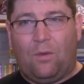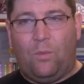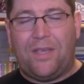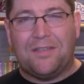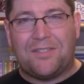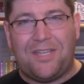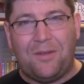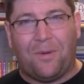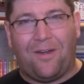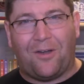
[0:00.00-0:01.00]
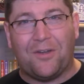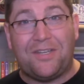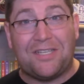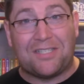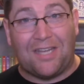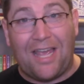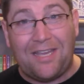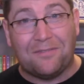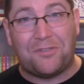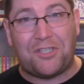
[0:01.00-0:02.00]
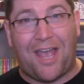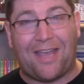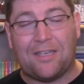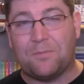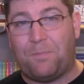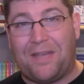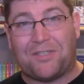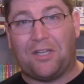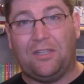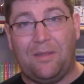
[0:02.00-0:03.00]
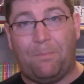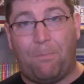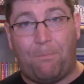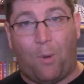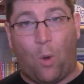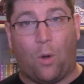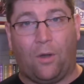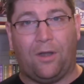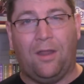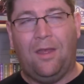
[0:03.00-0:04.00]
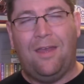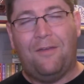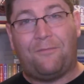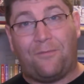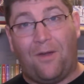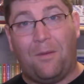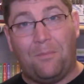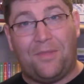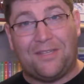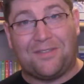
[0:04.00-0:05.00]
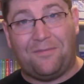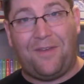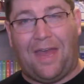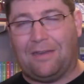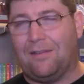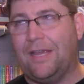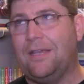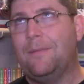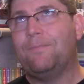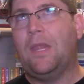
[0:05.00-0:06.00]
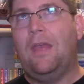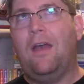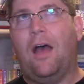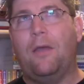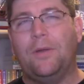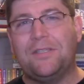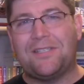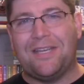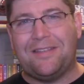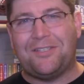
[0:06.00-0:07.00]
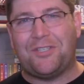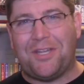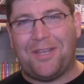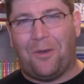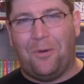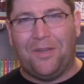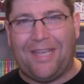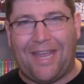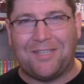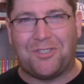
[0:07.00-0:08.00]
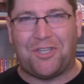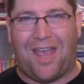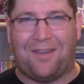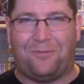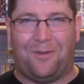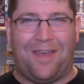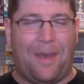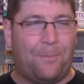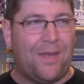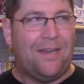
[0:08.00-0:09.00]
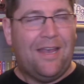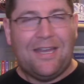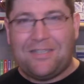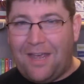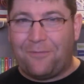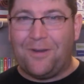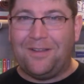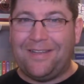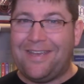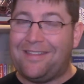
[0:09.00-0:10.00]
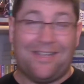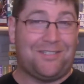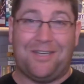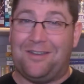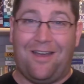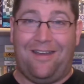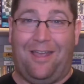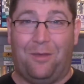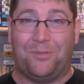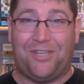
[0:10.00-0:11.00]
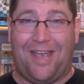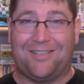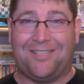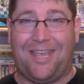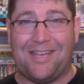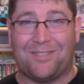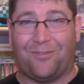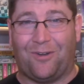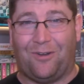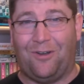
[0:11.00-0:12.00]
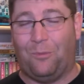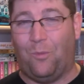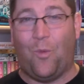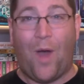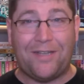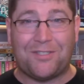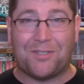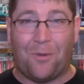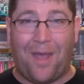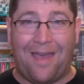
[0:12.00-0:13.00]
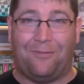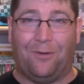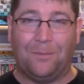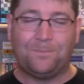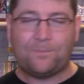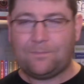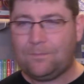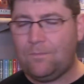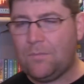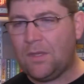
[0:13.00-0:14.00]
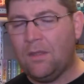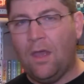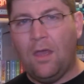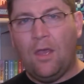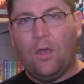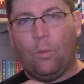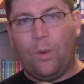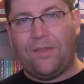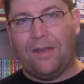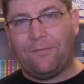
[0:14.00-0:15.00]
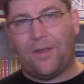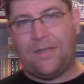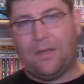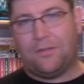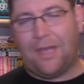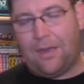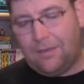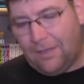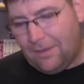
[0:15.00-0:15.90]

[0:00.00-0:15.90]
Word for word: we can see where her dislike of Jack is basically born from this event. Like, I wouldn't say that she only hates Jack for that, but definitely this did not help Jack's case for her whatsoever. We then find out that